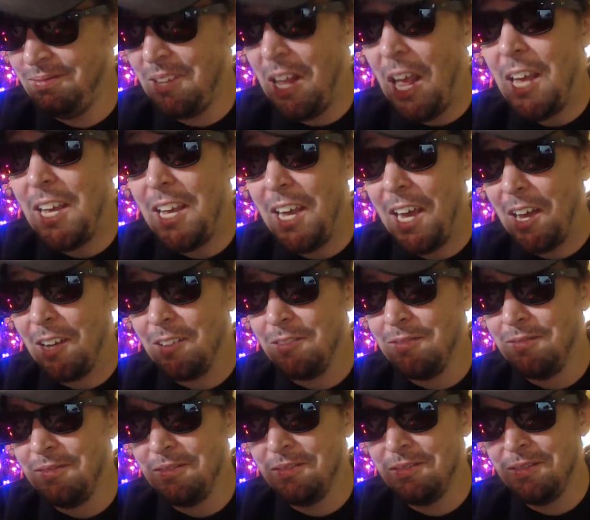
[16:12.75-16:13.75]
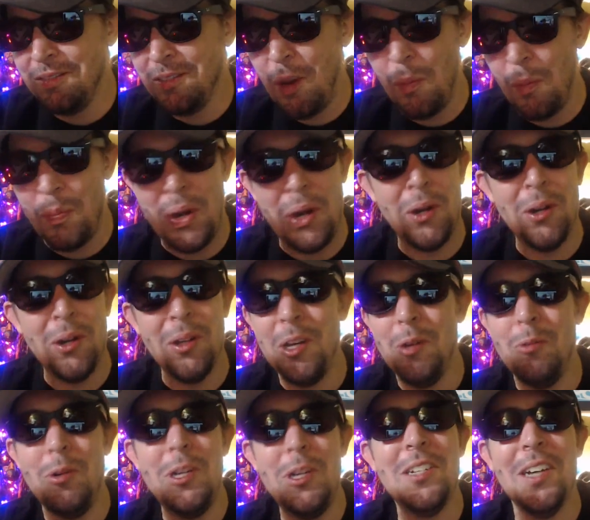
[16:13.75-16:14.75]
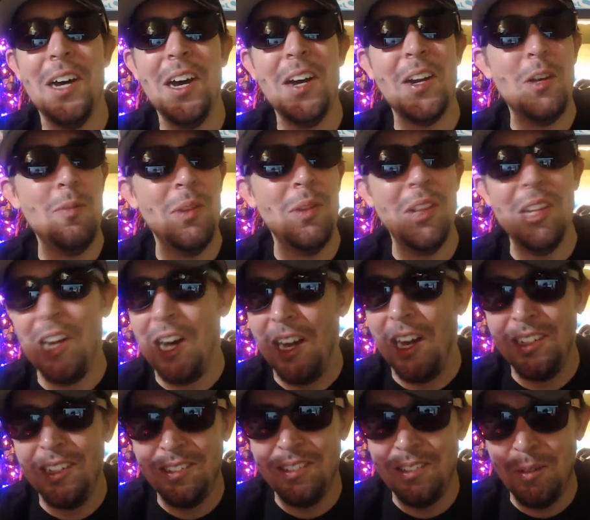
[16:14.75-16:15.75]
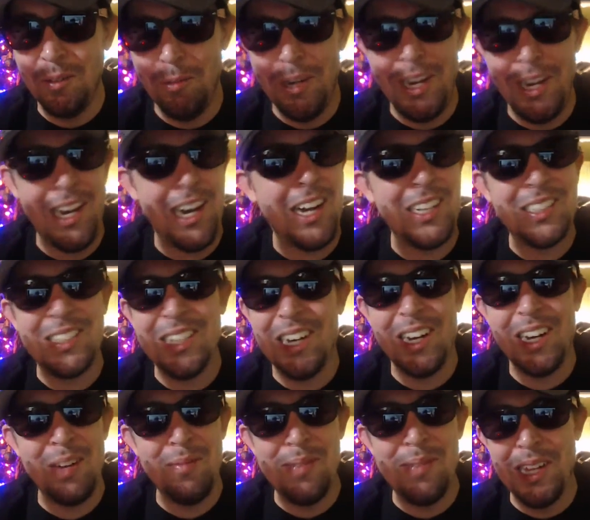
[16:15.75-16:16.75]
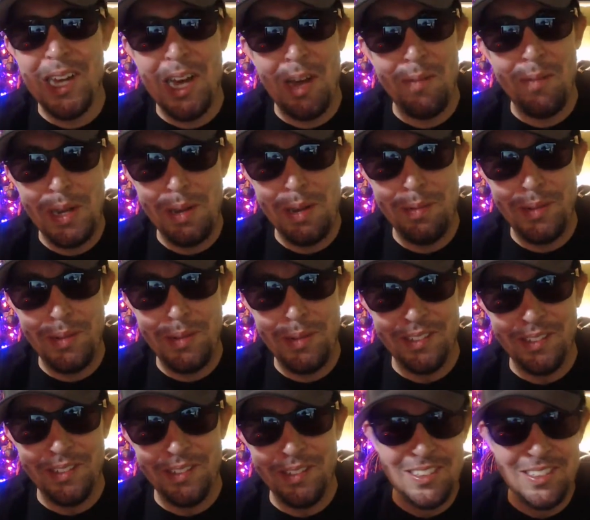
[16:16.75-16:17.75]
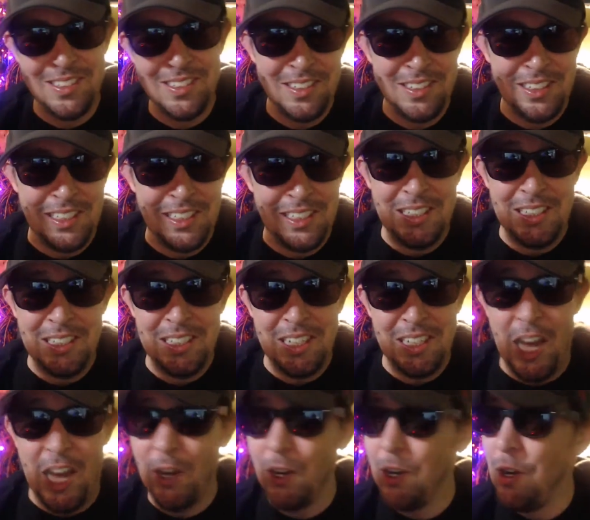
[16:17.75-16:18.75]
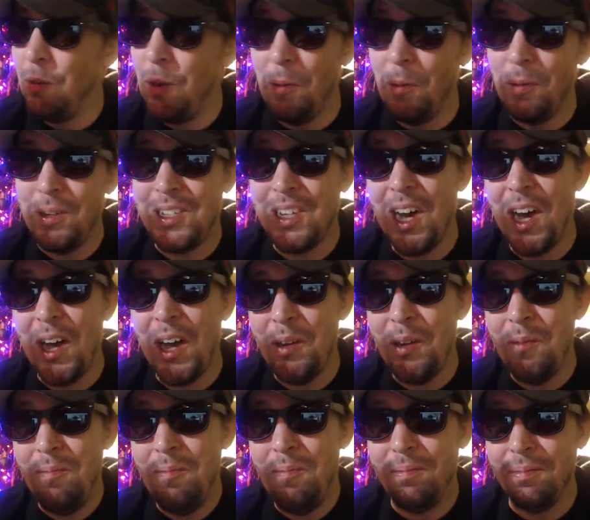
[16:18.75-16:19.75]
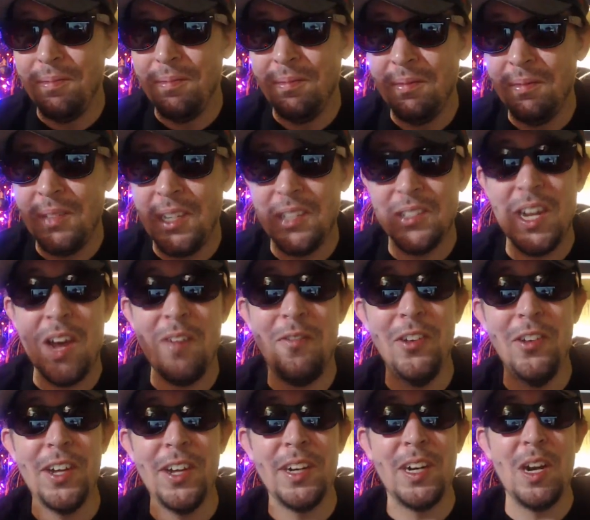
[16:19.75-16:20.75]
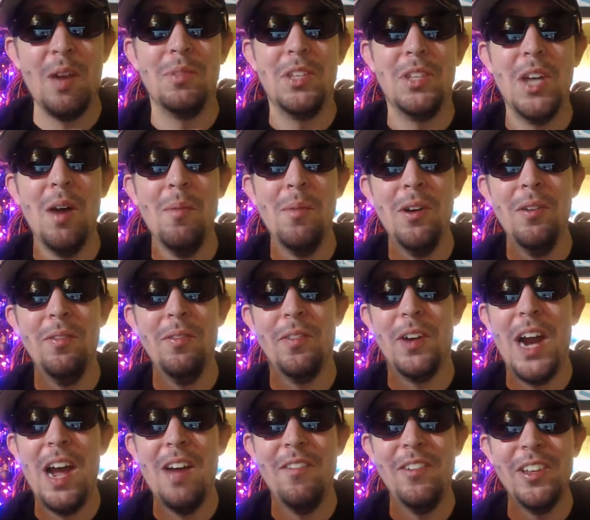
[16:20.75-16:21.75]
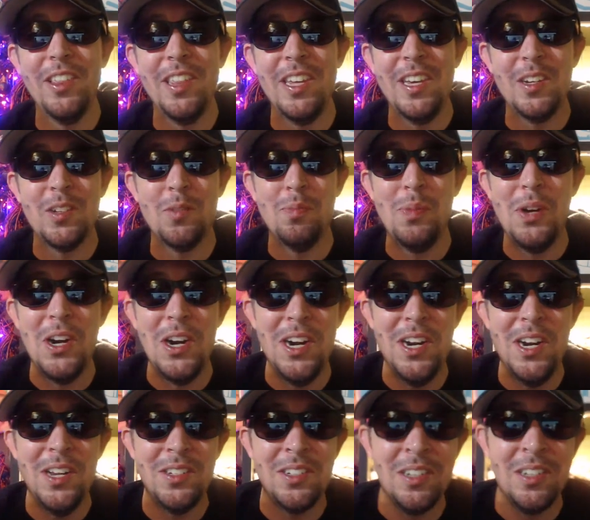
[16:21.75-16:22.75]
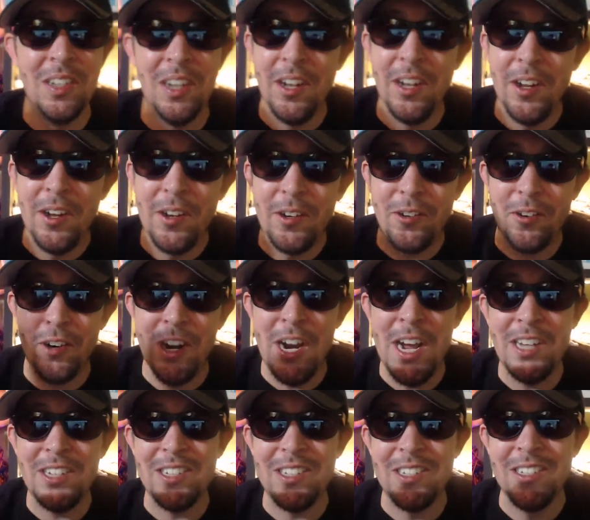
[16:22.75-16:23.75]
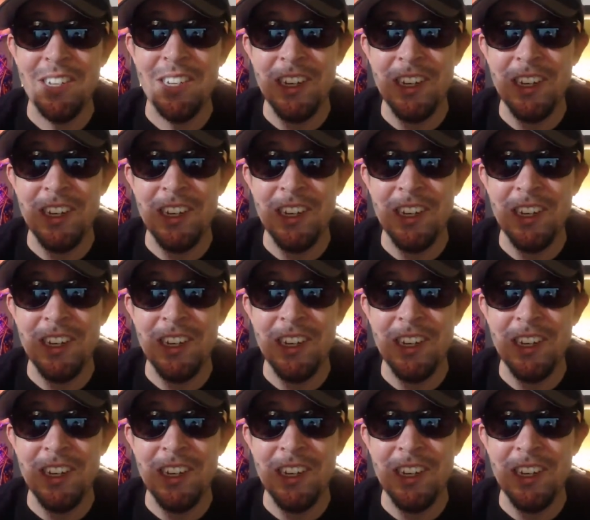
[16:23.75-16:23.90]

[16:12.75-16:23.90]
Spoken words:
Yeah. Apparently, we taught him a lot. We all taught him a lot, baby. I don't know what we taught him, because I feel like I'm dumber for having the experience. Tris,